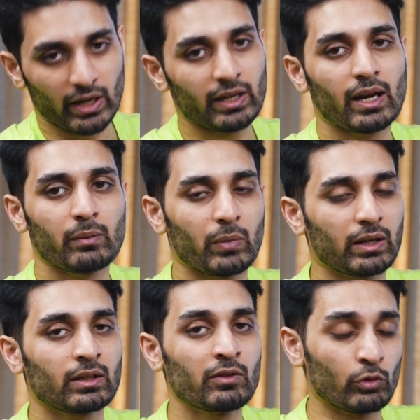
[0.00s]
Right?
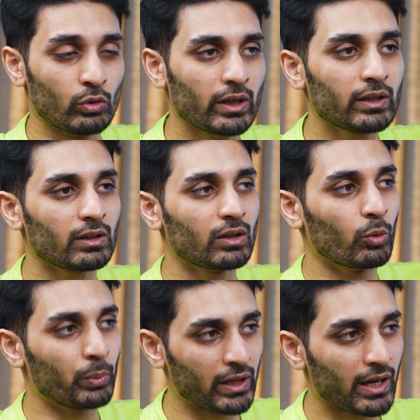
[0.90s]
But if you look at
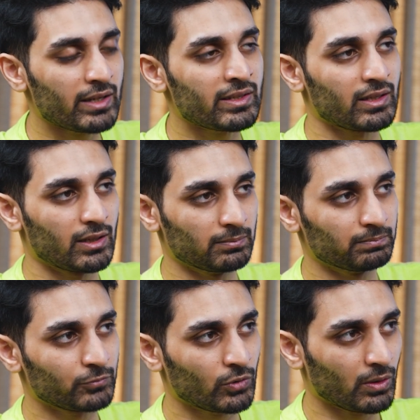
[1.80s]
OpenAI's
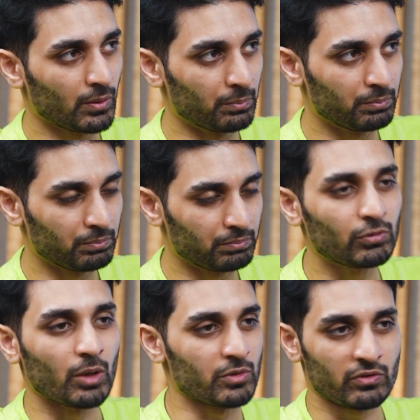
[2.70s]

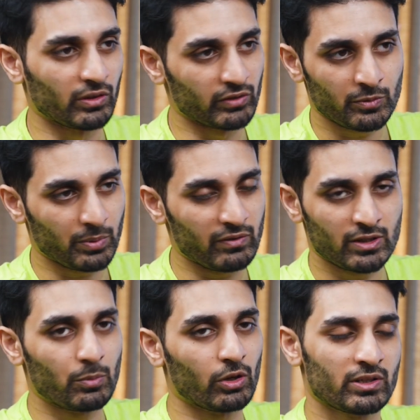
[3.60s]
terms of service,
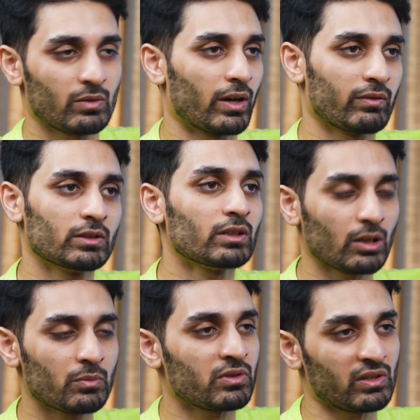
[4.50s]
privacy policy, whatever, the
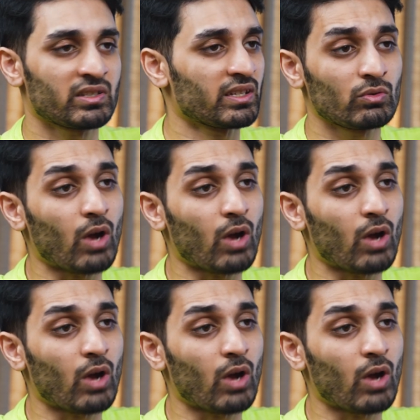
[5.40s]
terms of service say you